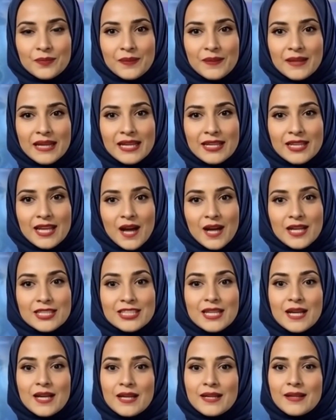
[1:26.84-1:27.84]
In
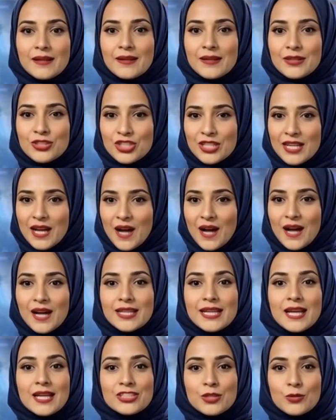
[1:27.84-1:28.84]
Gaza,
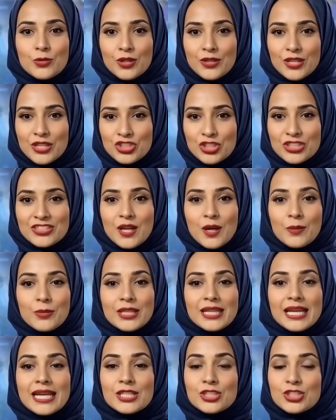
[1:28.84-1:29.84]
jihad as a religious
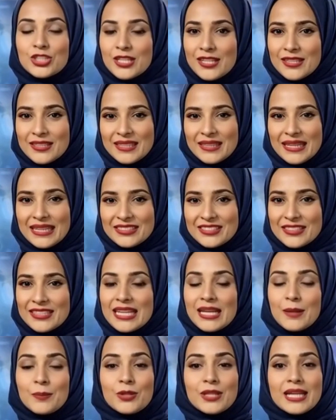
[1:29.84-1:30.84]
obligation is
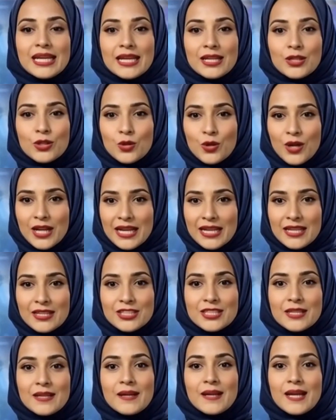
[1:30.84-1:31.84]
deeply
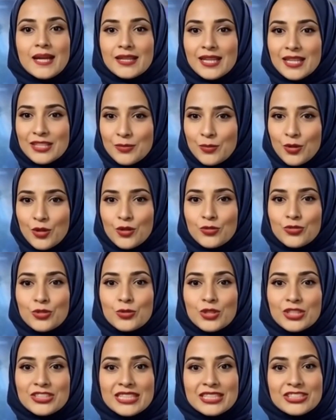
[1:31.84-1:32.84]
ingrained and has proved
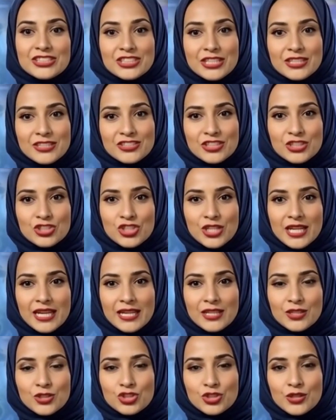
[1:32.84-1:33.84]
resistant to
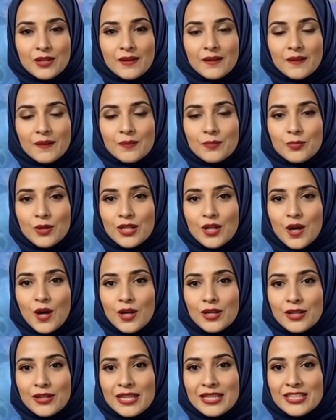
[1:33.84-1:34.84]
change,
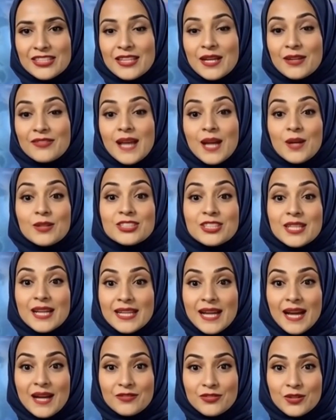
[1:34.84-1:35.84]
regardless of outside
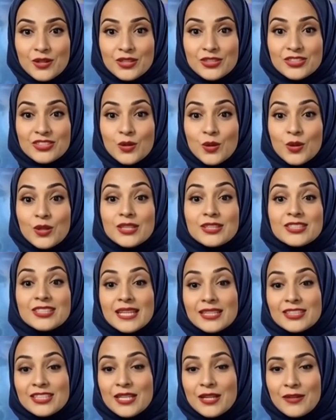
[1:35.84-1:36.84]
efforts or
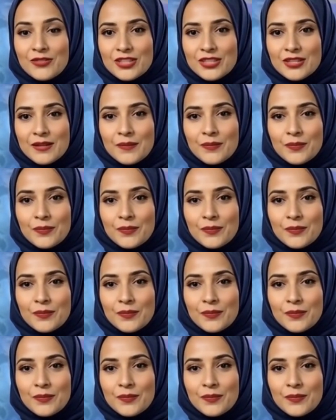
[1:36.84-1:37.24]
incentives.